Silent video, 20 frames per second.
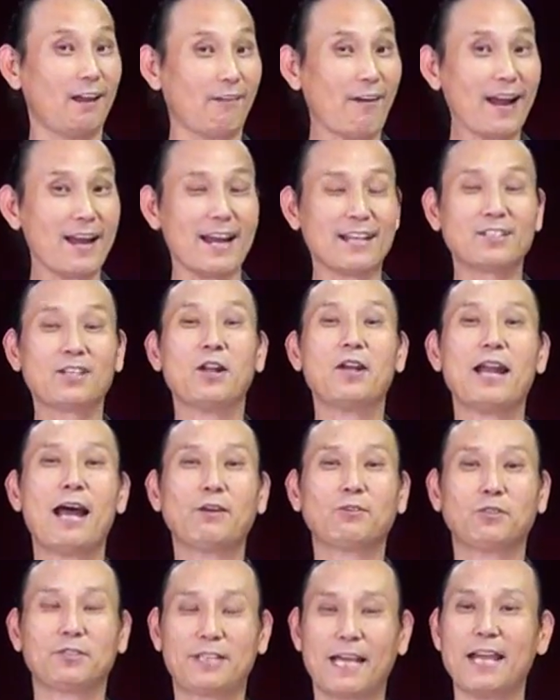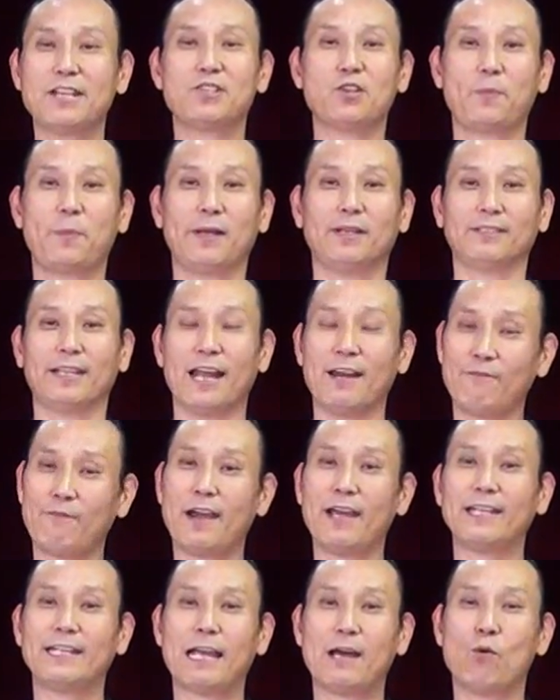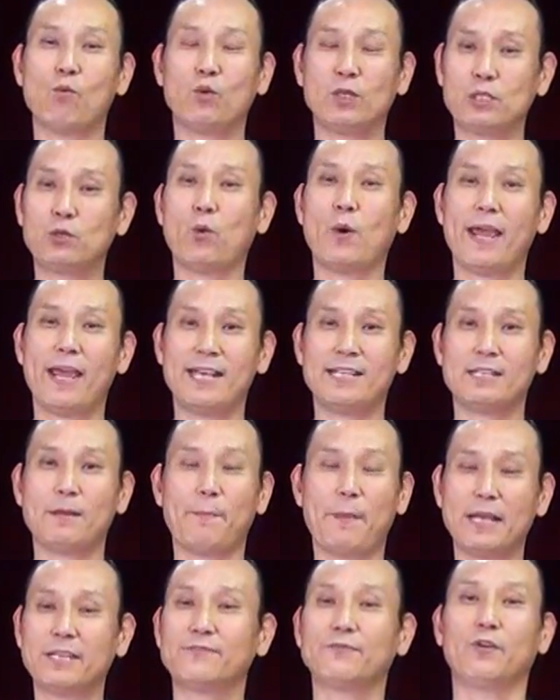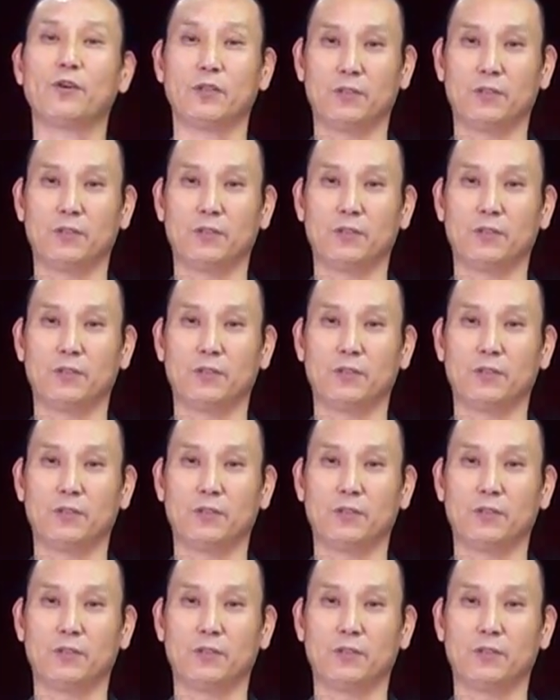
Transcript: Alright, let's learn how to tie your belt and find out which way is the best